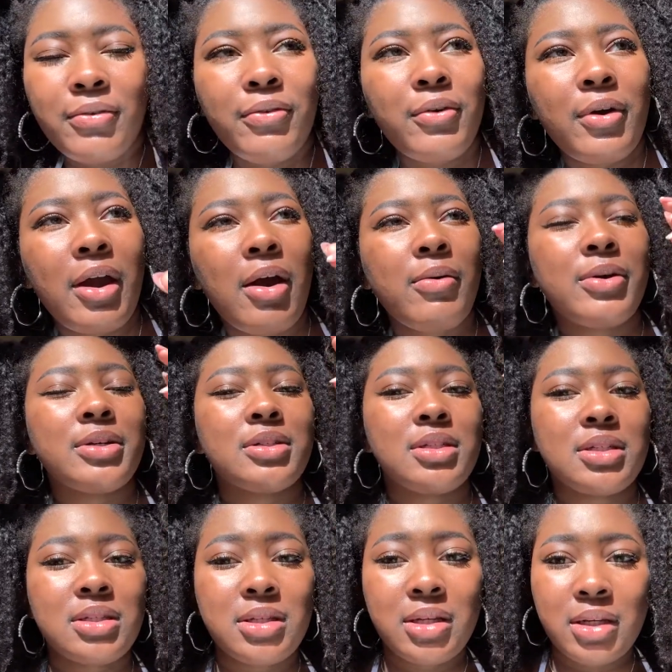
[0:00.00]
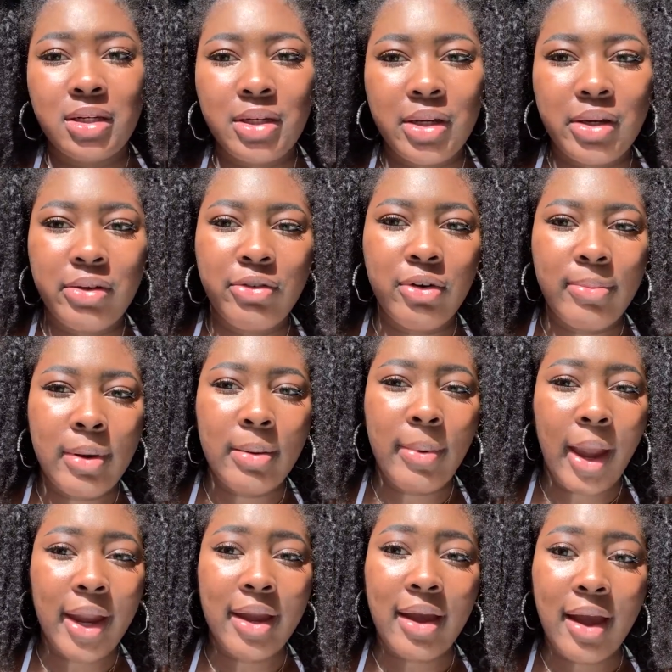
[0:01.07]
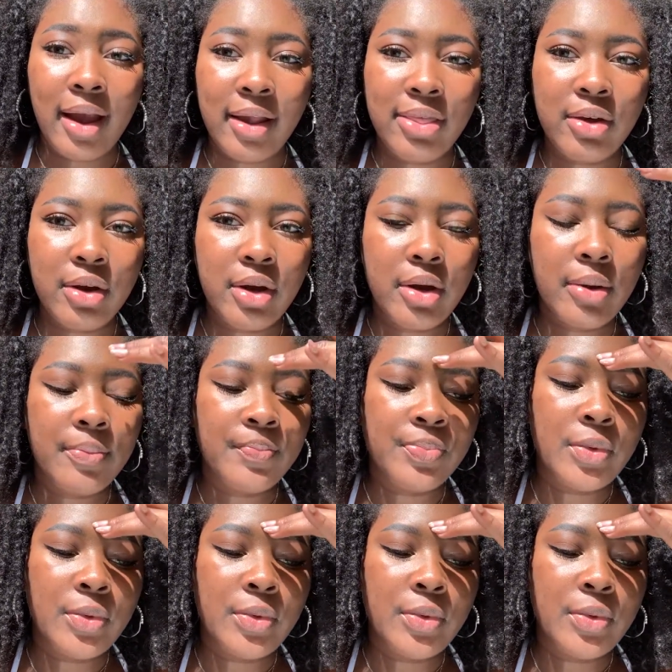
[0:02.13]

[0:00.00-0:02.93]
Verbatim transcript: four hours isn't good for my back either.